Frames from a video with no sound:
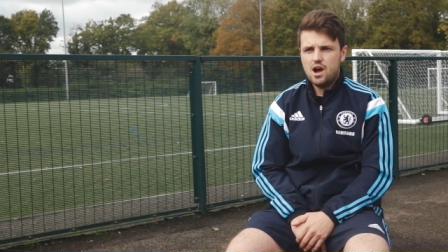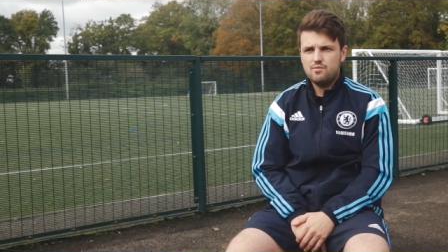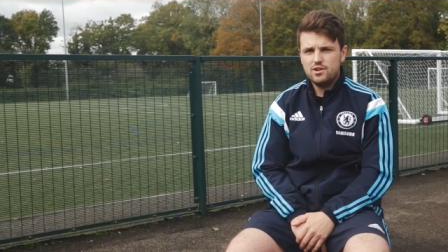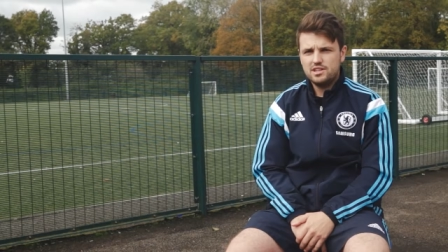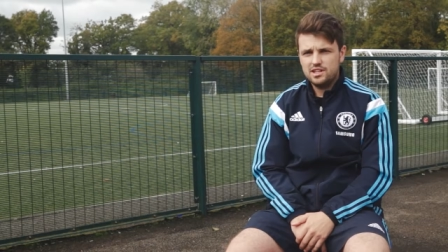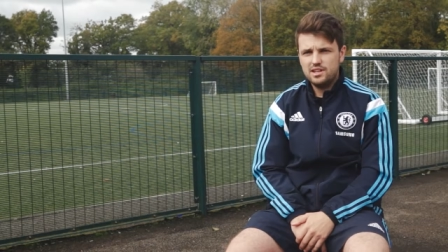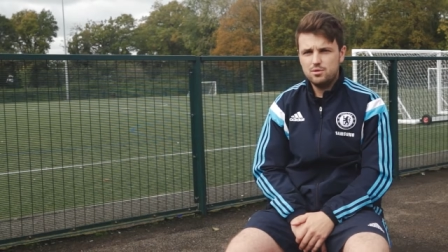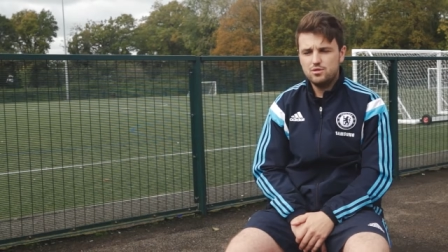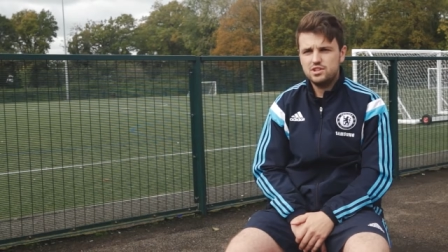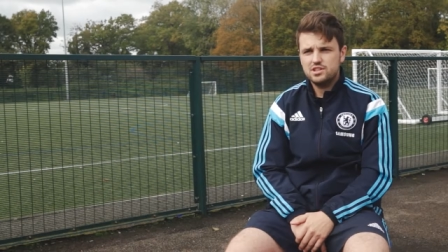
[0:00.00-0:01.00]
I've recently
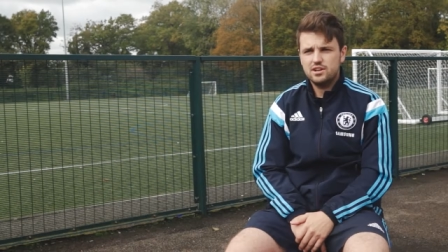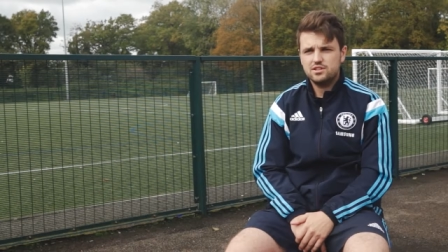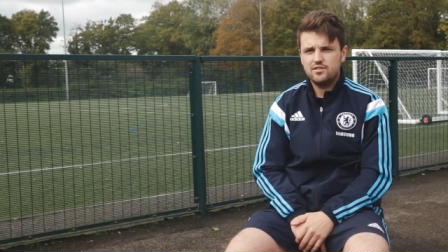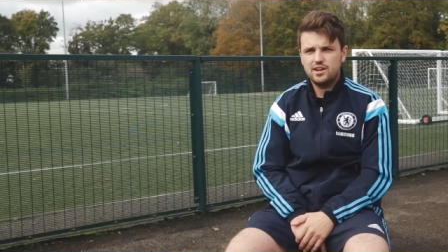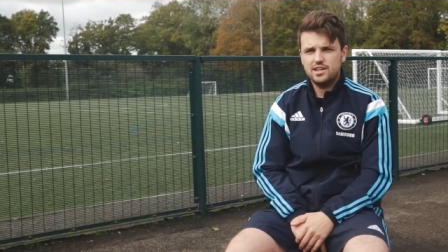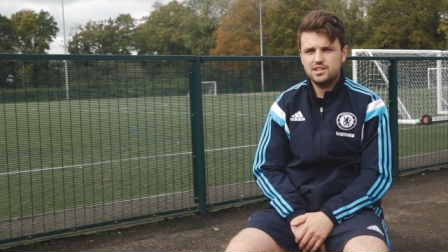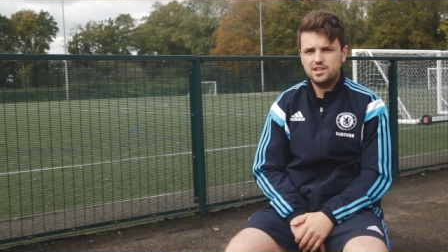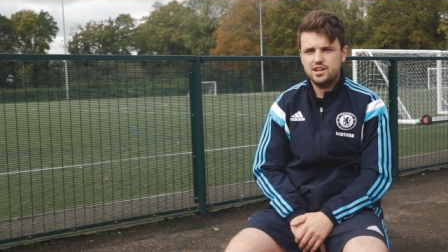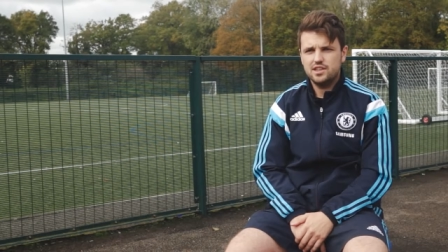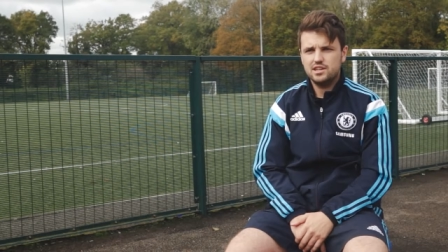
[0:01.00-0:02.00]
moved to the Chelsea
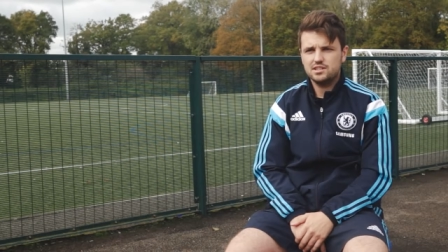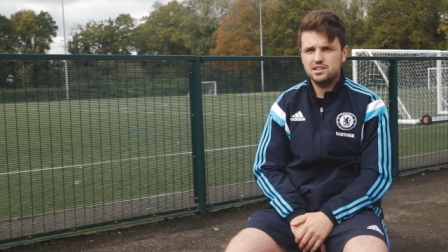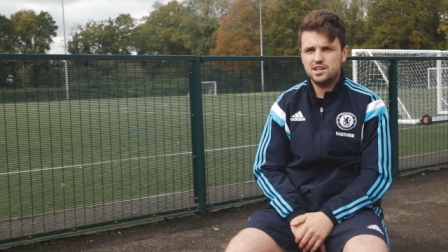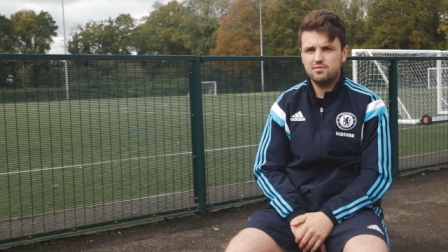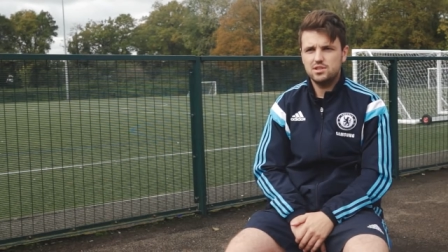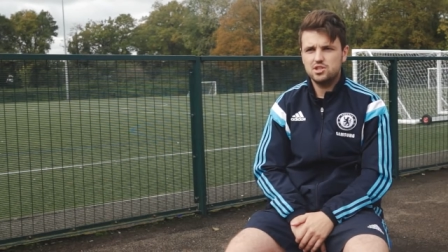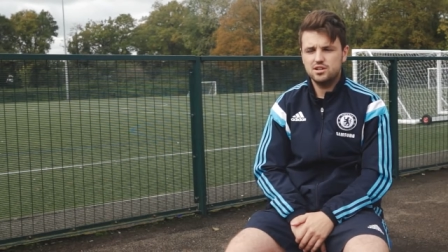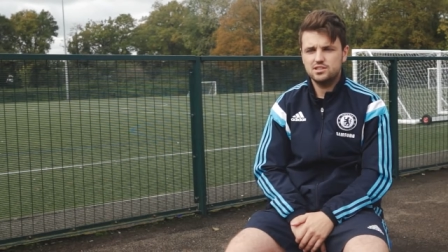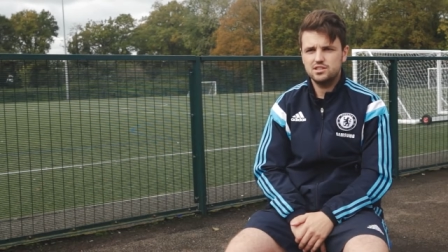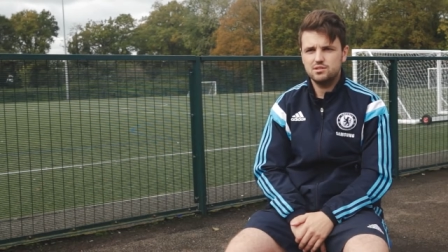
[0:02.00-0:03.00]
Foundation. I think it's going to give me
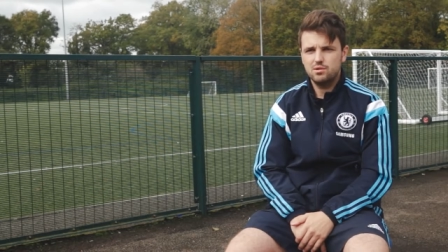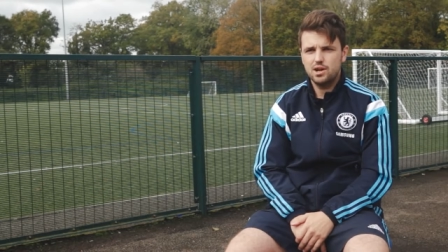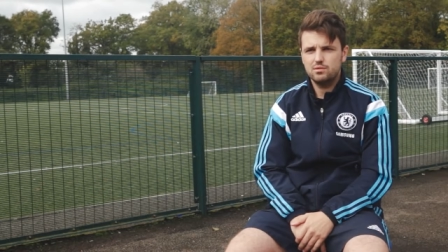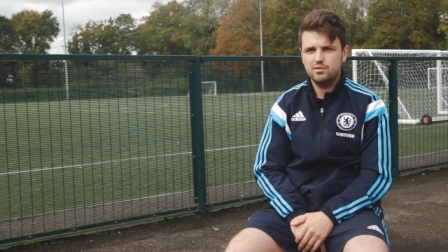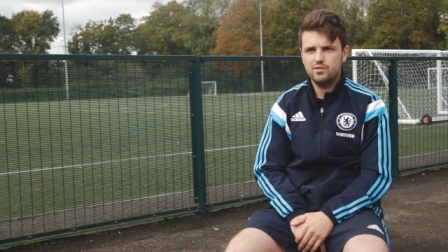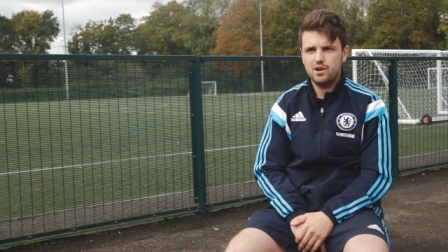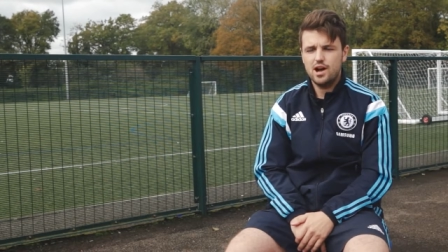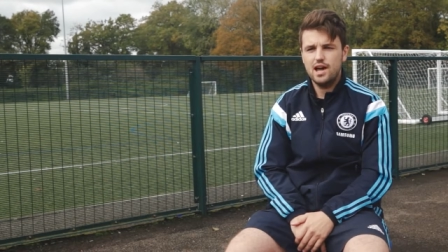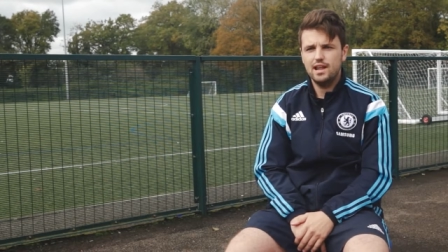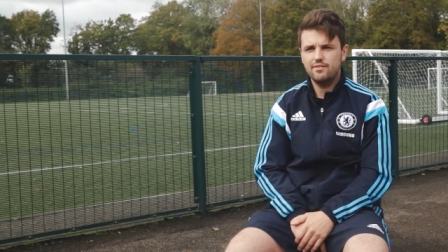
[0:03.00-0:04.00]
chances to work with
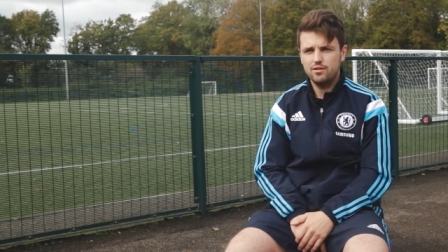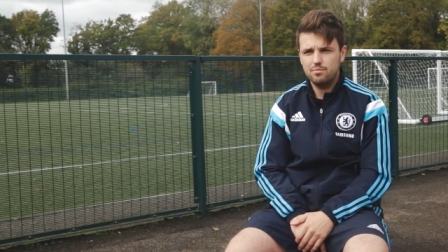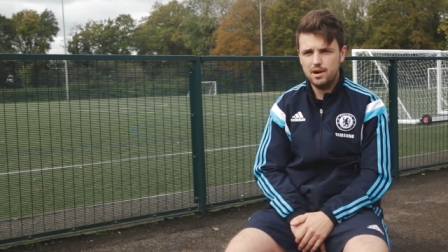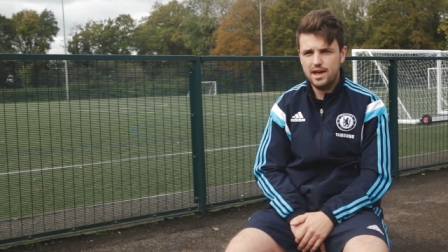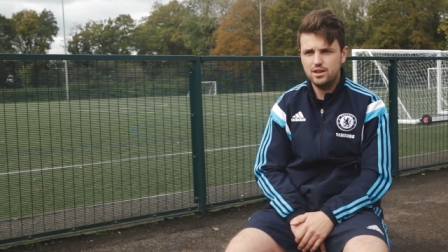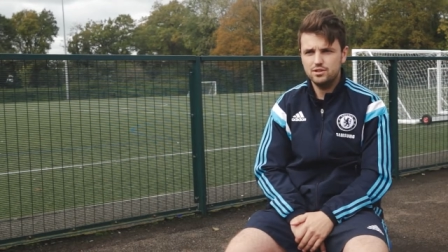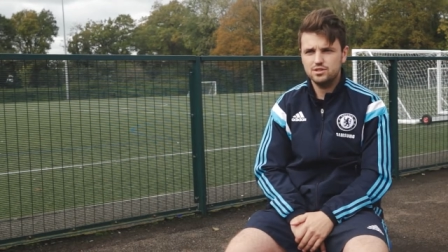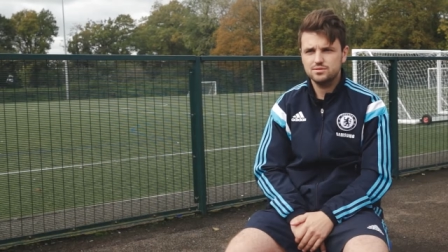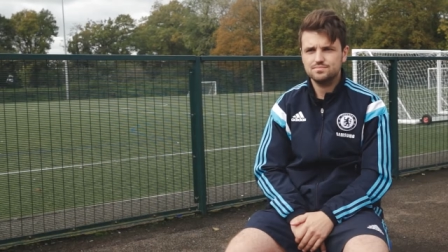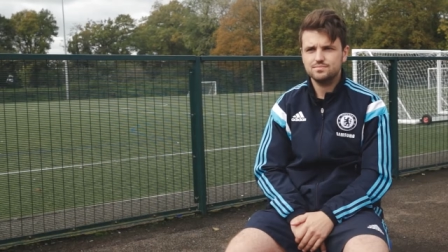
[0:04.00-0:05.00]
higher level of players,